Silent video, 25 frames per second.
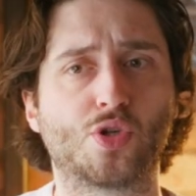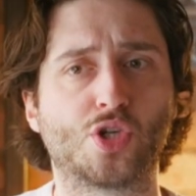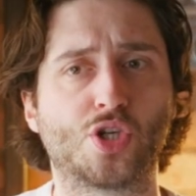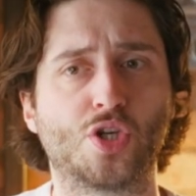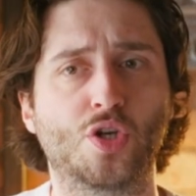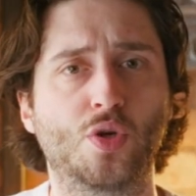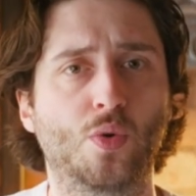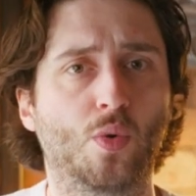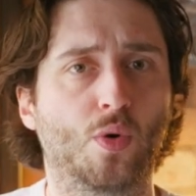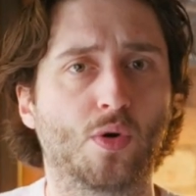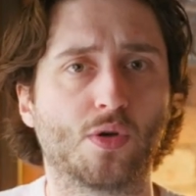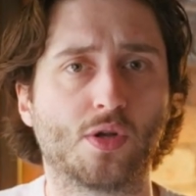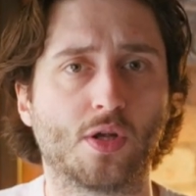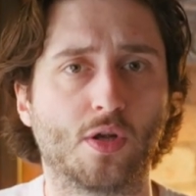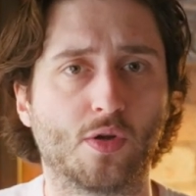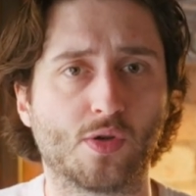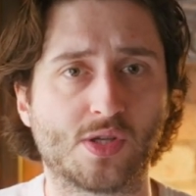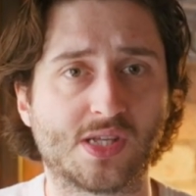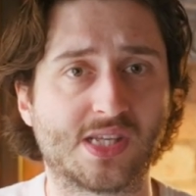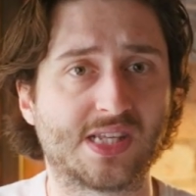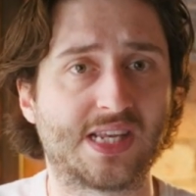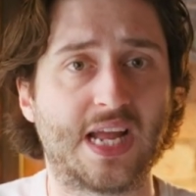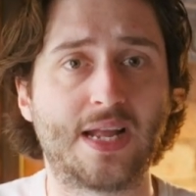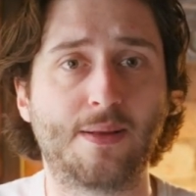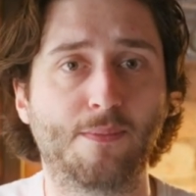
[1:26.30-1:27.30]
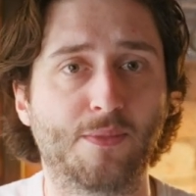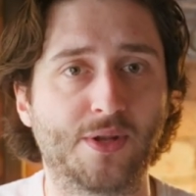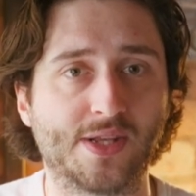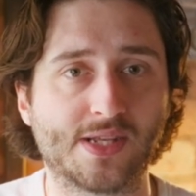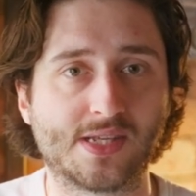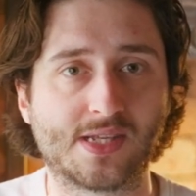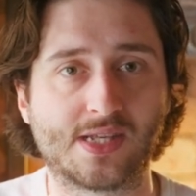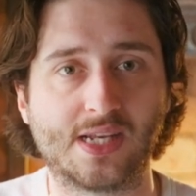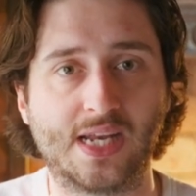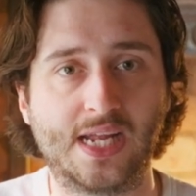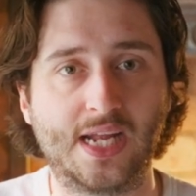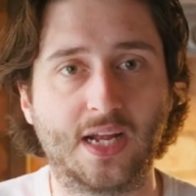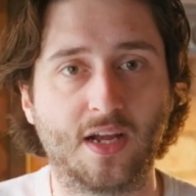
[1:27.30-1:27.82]
shoe or statement
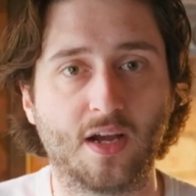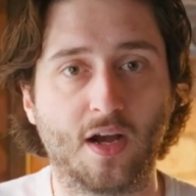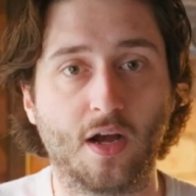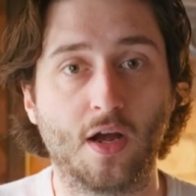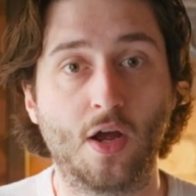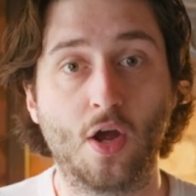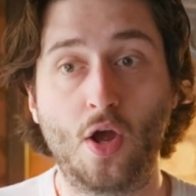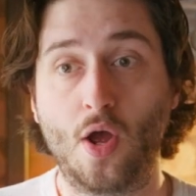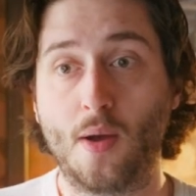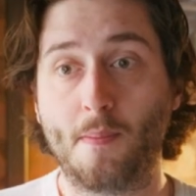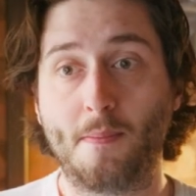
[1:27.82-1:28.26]
sneaker.